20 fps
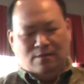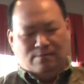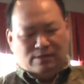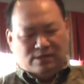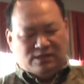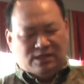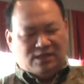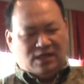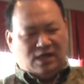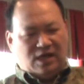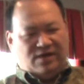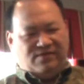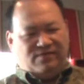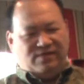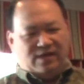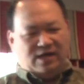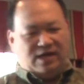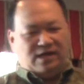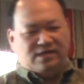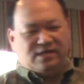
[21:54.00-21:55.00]
But just like
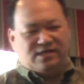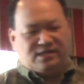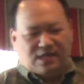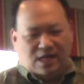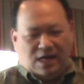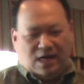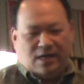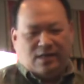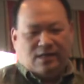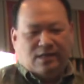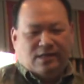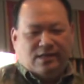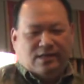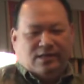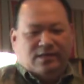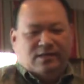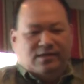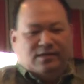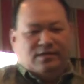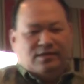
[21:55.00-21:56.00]
everything I design,
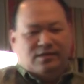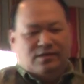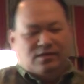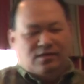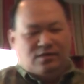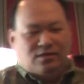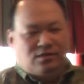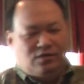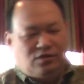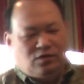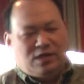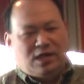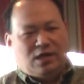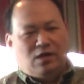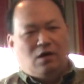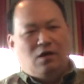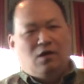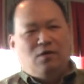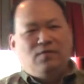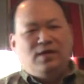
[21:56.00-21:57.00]
you
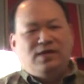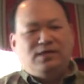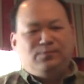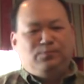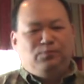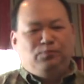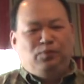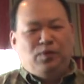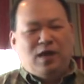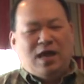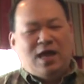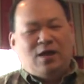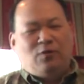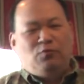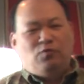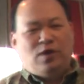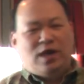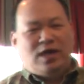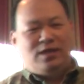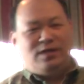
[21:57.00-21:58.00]
can always
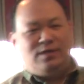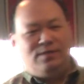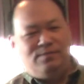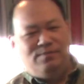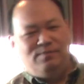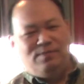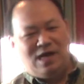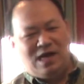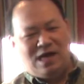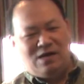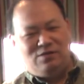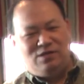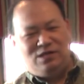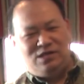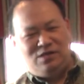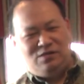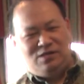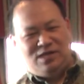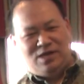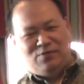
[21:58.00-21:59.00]
add weight, but how do
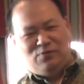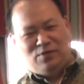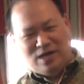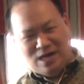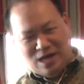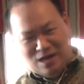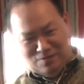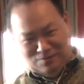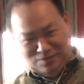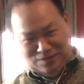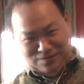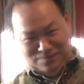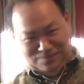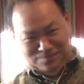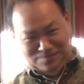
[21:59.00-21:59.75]
you take weight out?